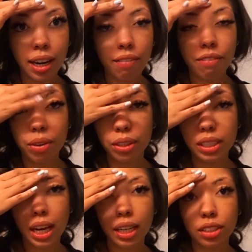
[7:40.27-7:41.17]
I can feel the
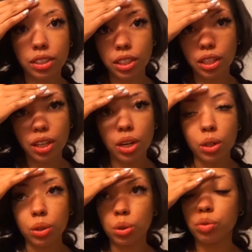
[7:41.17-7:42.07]
texture
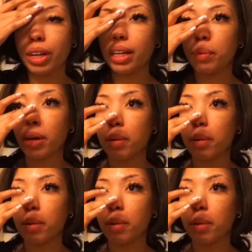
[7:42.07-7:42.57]
already where